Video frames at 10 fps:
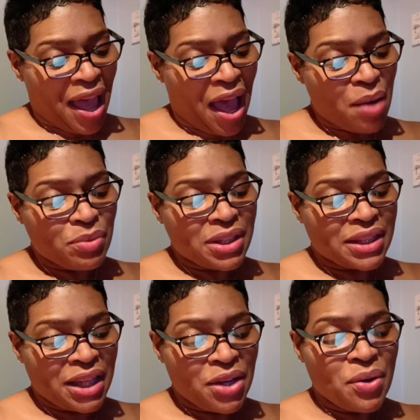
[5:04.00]
I was
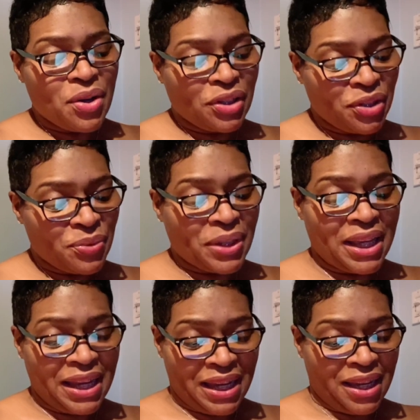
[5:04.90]
still a little
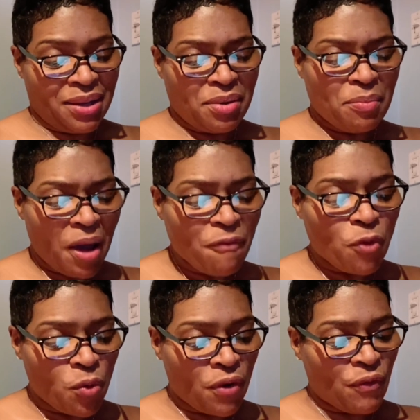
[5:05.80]
kid, about 4
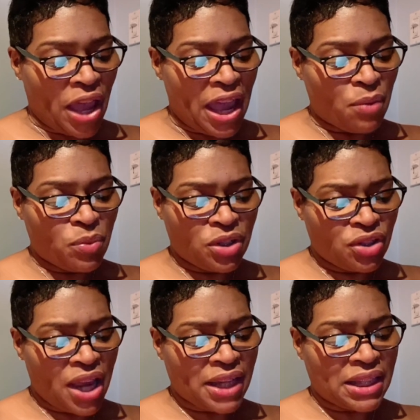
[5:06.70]
or 5, when a
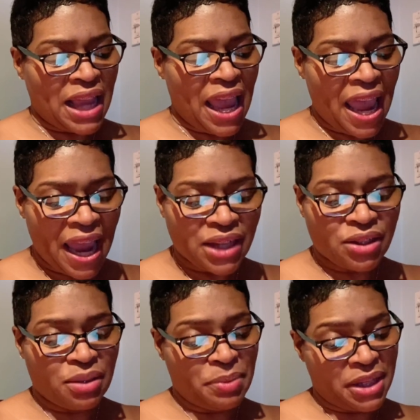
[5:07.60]
Jackson
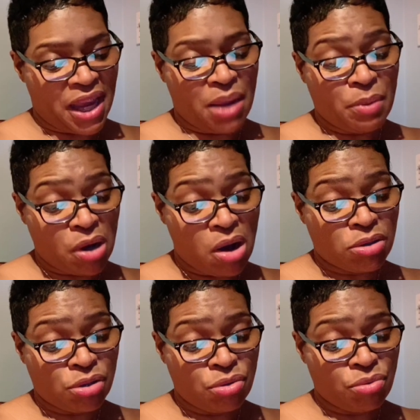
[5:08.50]
actually became a
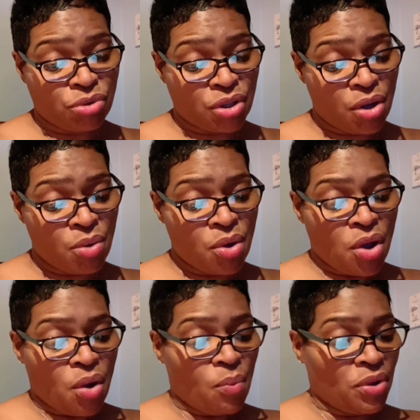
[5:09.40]
cartoon show
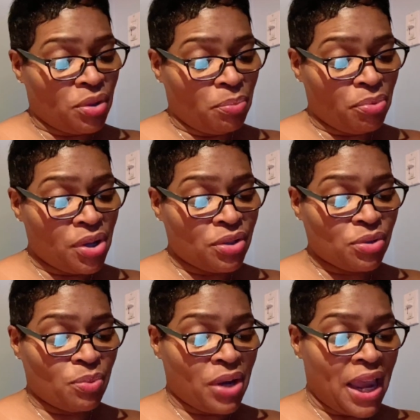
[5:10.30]
where the brothers
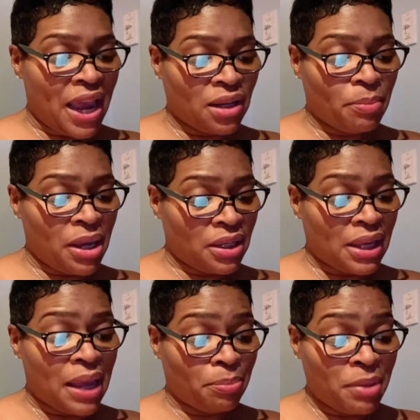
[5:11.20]
were animated
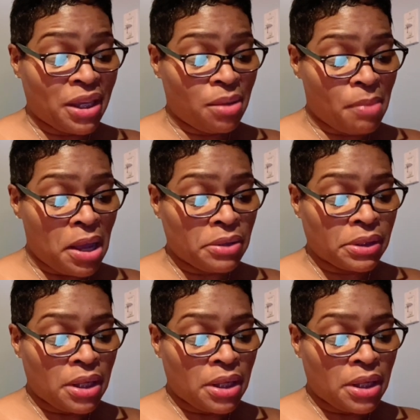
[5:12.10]
like Mickey Mouse.